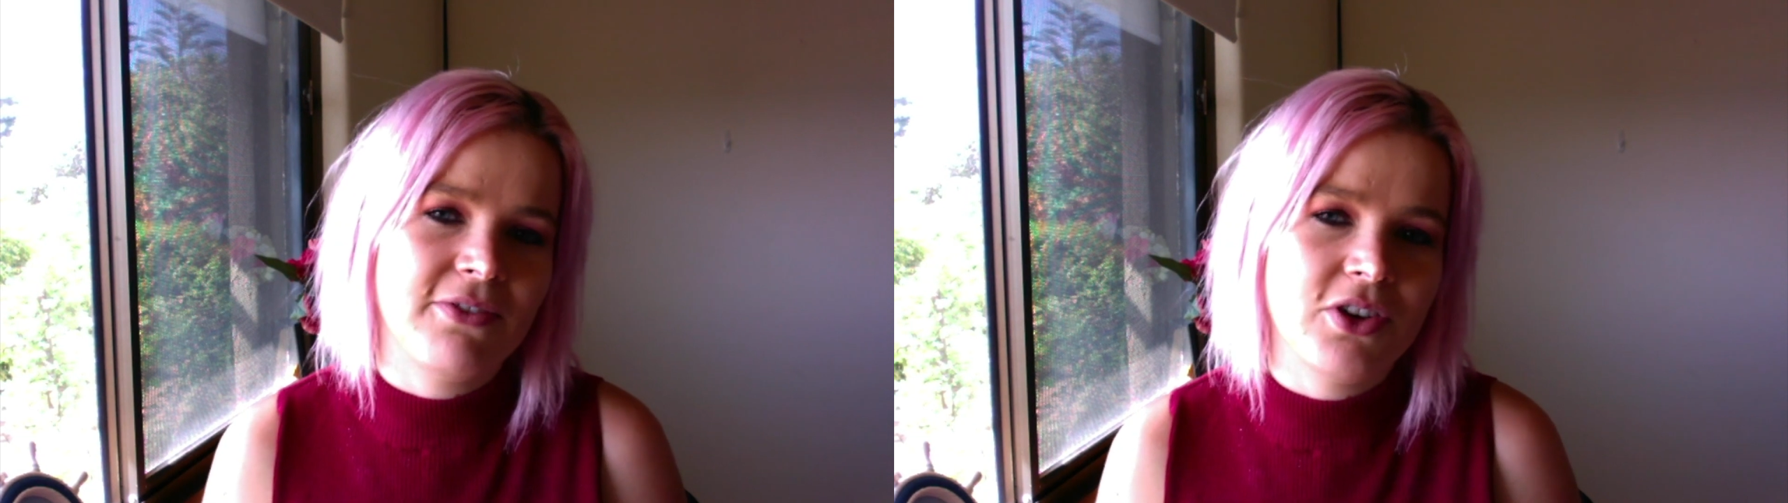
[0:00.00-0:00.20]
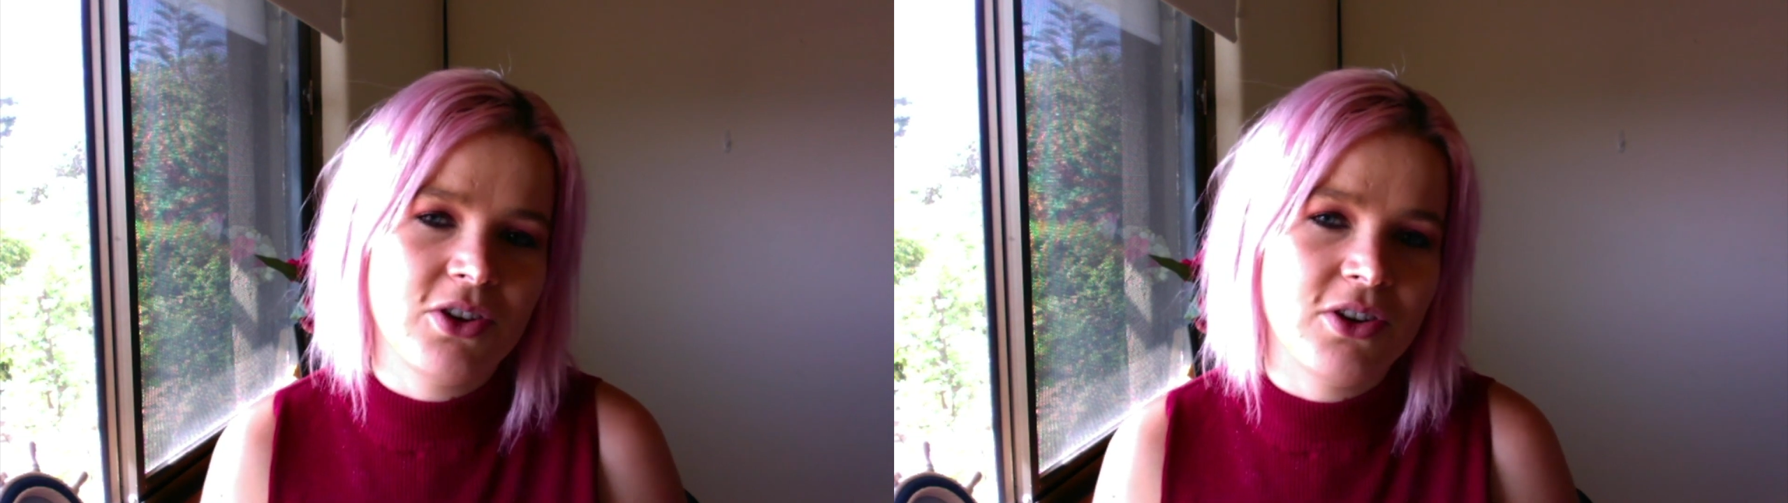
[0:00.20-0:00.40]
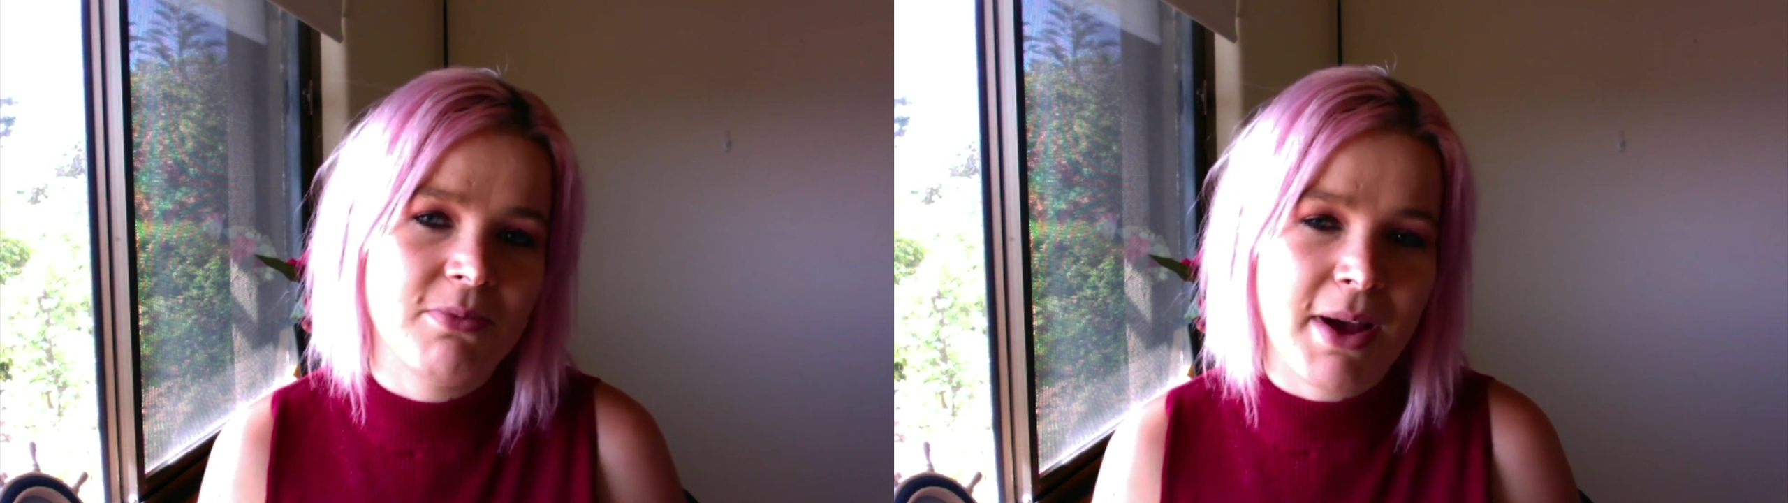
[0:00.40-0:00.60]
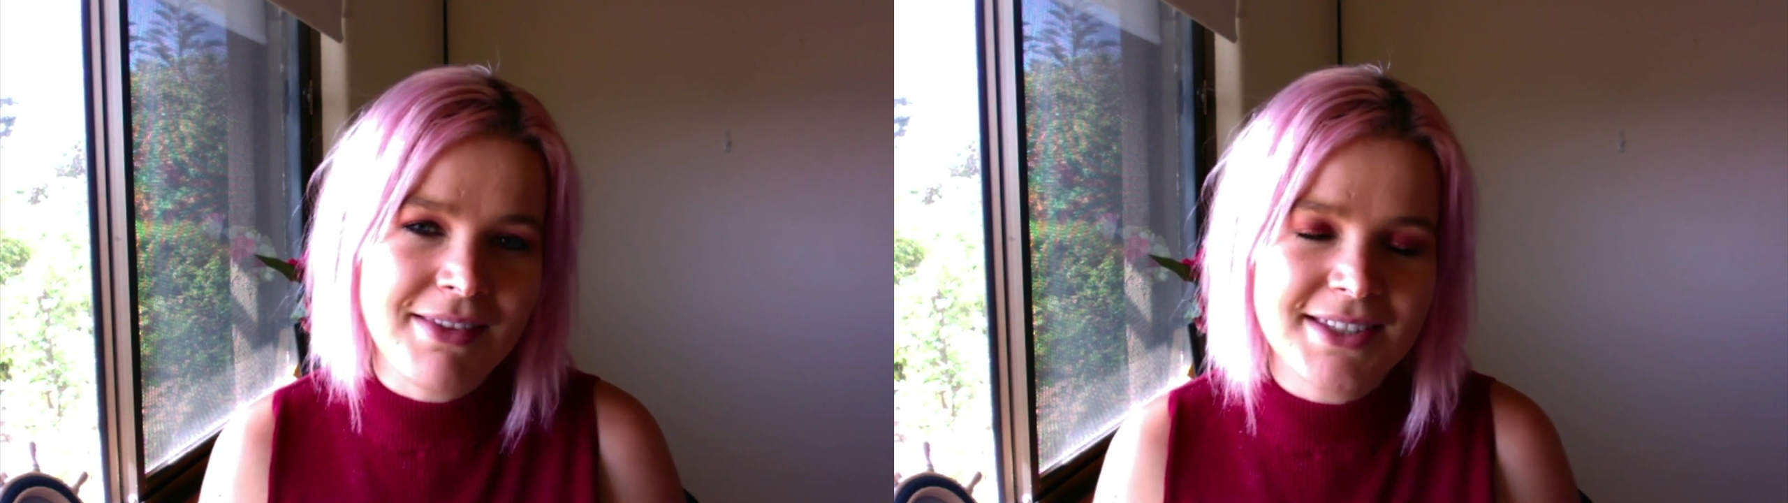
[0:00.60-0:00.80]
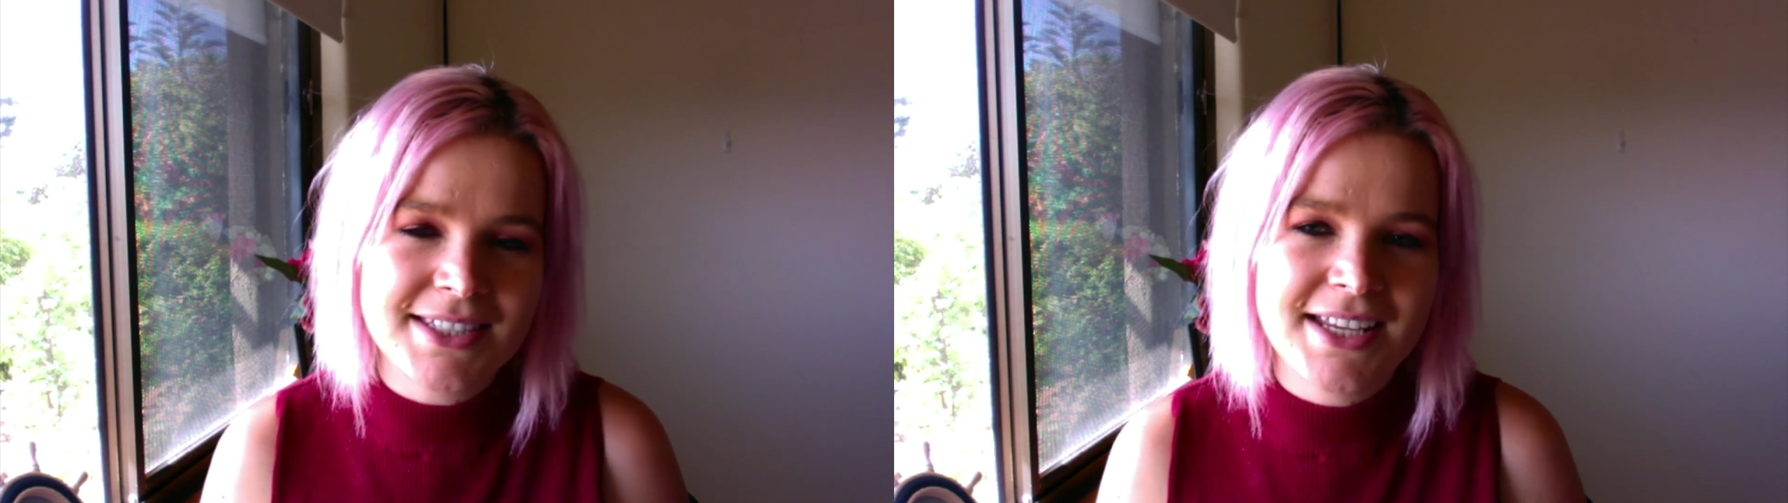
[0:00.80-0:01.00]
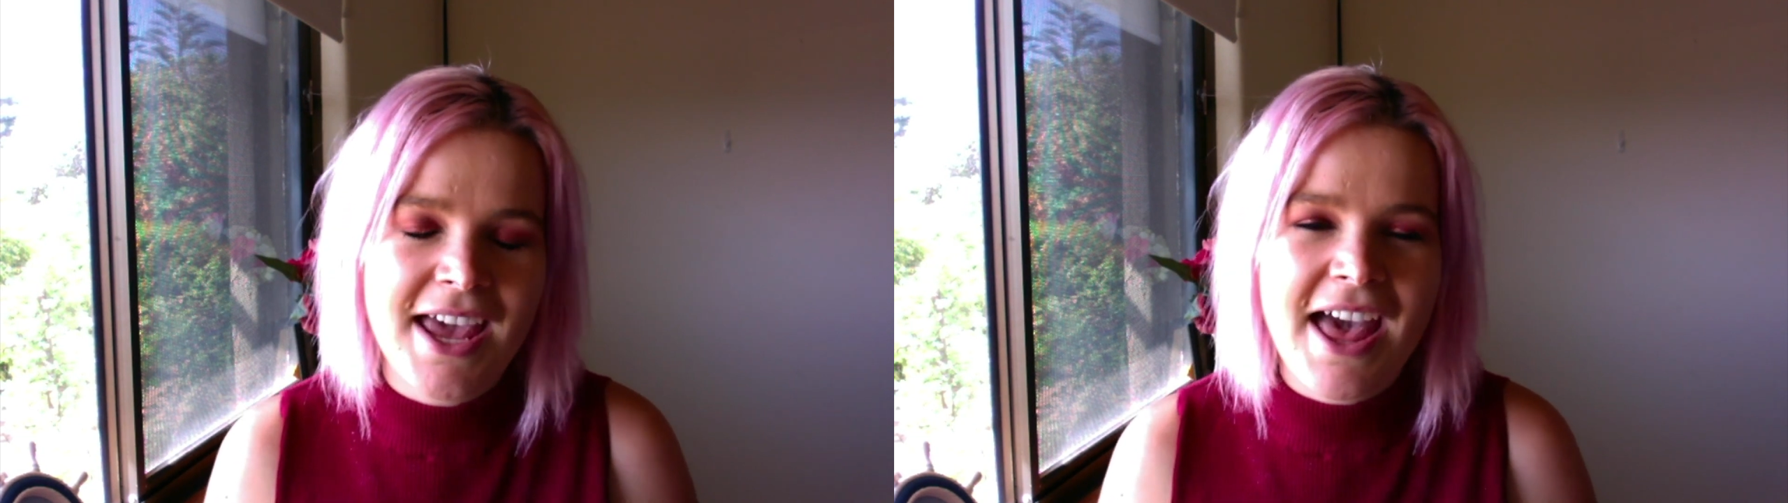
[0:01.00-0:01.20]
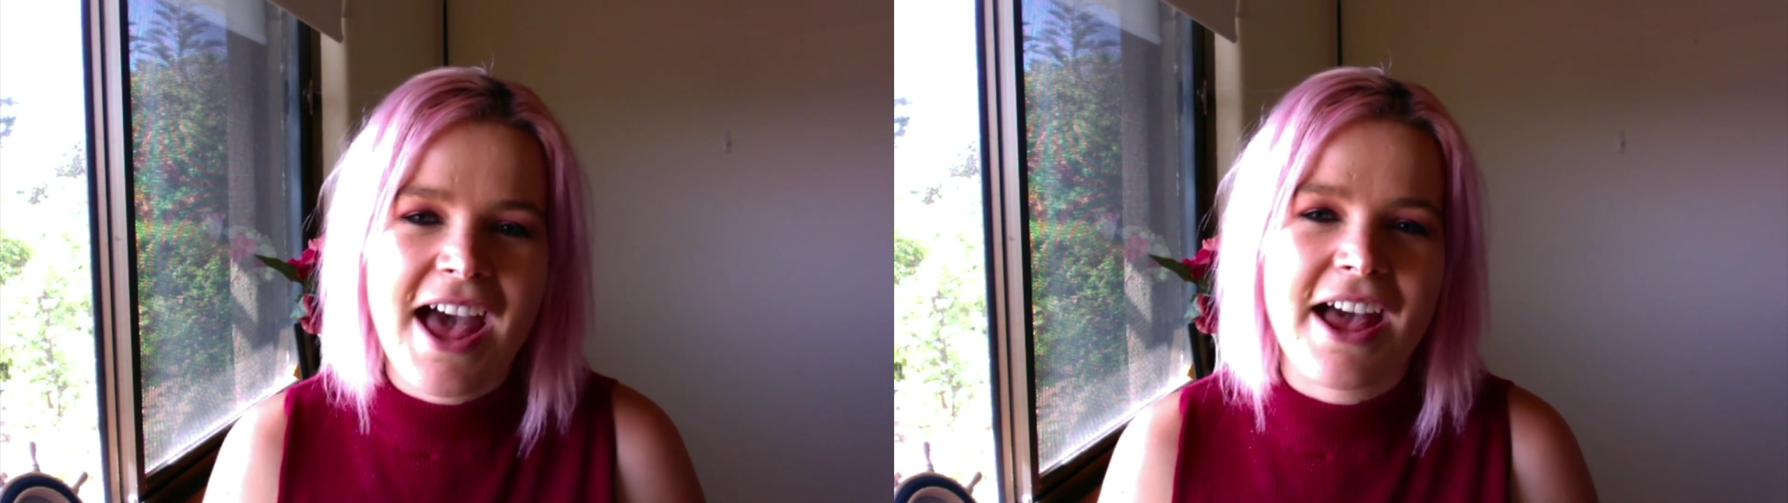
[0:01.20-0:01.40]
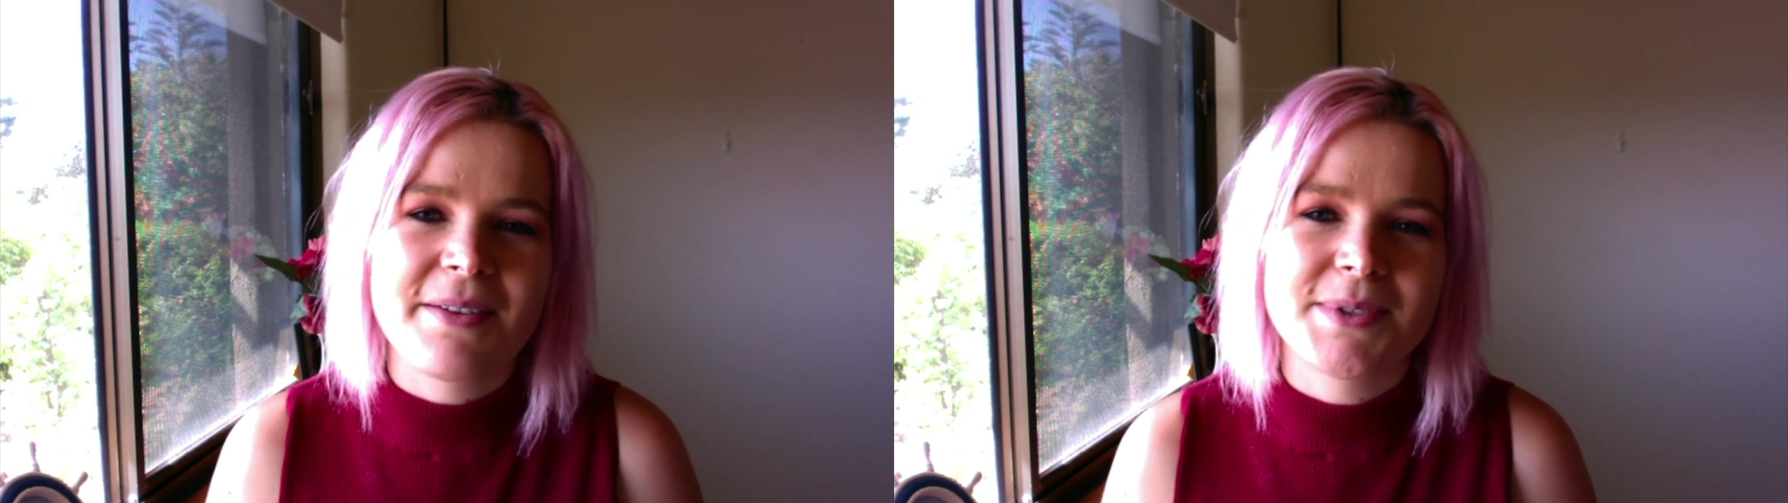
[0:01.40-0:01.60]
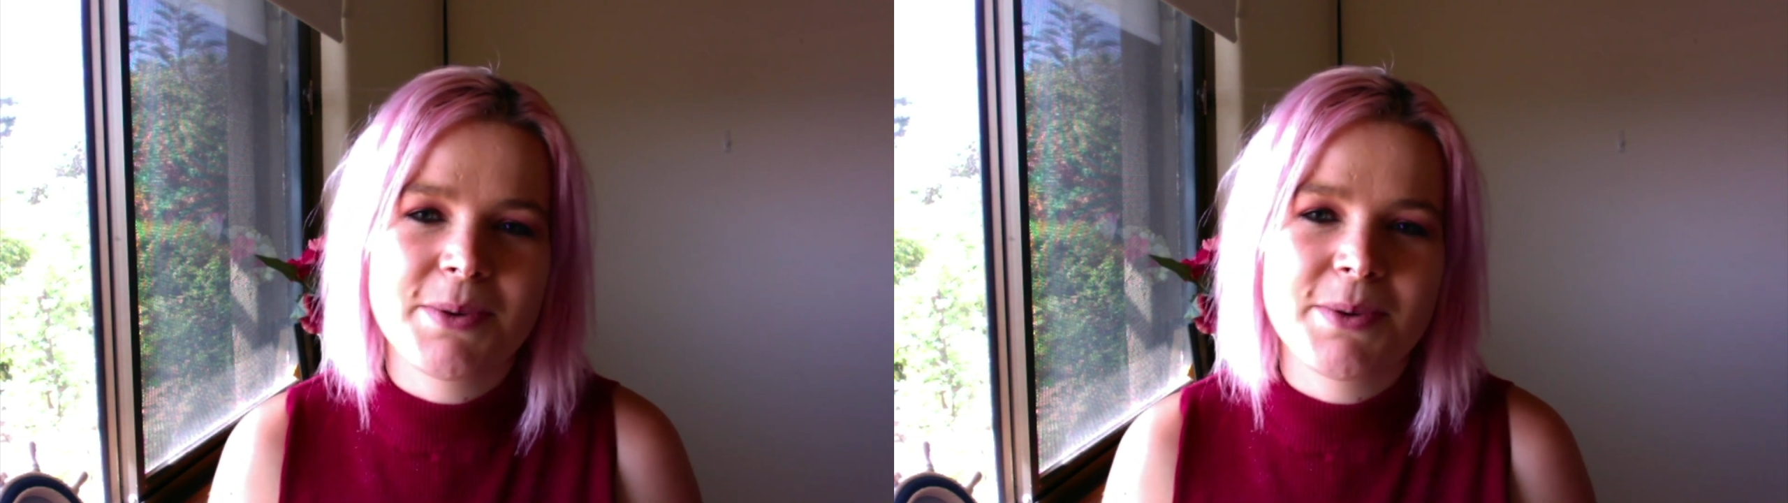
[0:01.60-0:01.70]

few months. So